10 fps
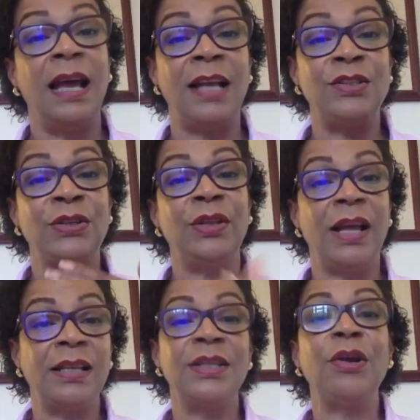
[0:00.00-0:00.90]
And so
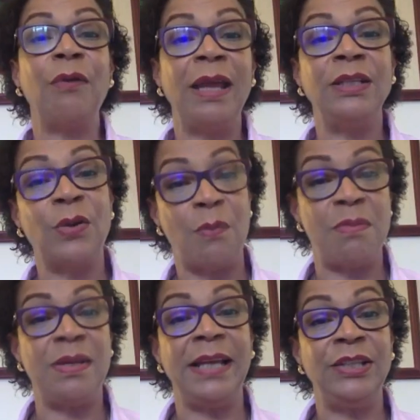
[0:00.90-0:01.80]
that's a great
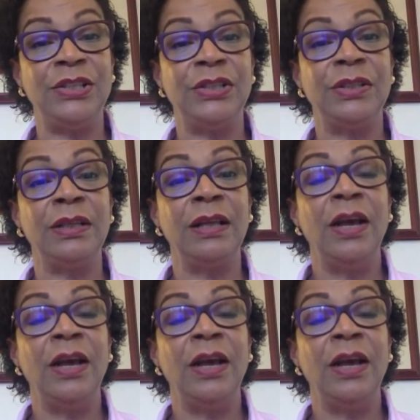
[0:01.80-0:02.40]
combination